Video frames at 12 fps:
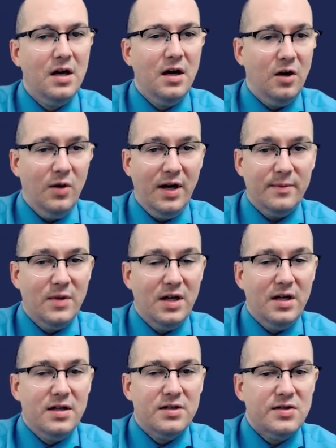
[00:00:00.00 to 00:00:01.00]
All right,
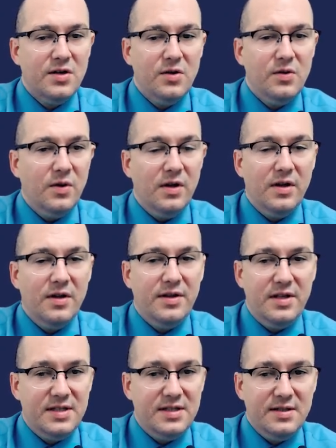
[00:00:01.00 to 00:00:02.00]
so
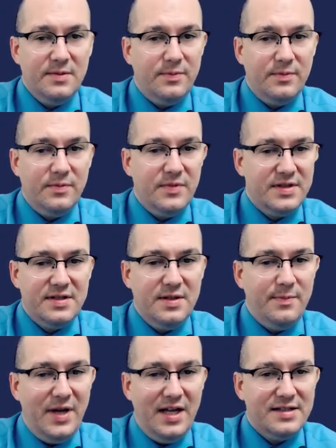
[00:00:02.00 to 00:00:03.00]
this is a
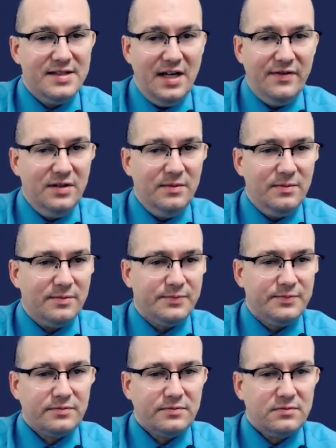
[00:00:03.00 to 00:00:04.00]
band 7.
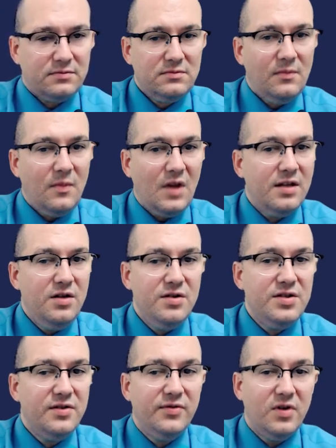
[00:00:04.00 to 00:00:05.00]

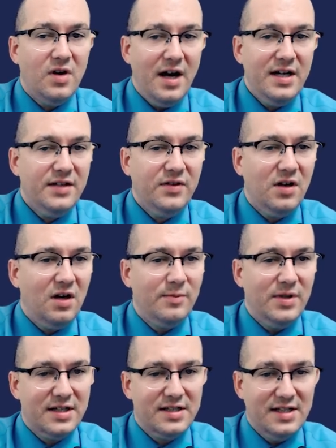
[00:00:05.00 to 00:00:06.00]
Use a variety of
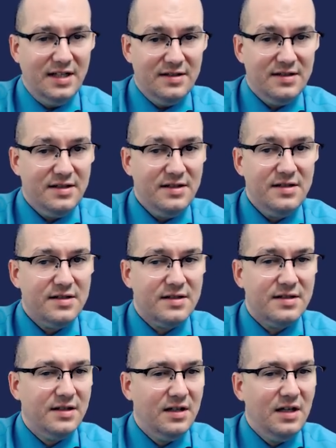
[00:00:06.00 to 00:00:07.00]
complex sentences.
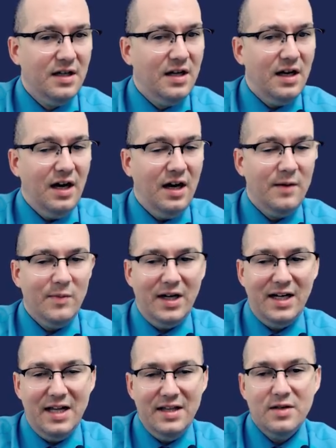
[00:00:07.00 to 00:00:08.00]

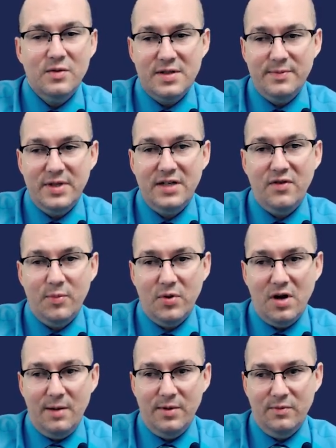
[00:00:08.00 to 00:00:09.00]
Again, there was a bit of a
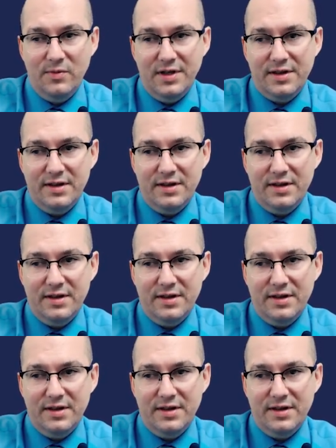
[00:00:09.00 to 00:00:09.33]
problem with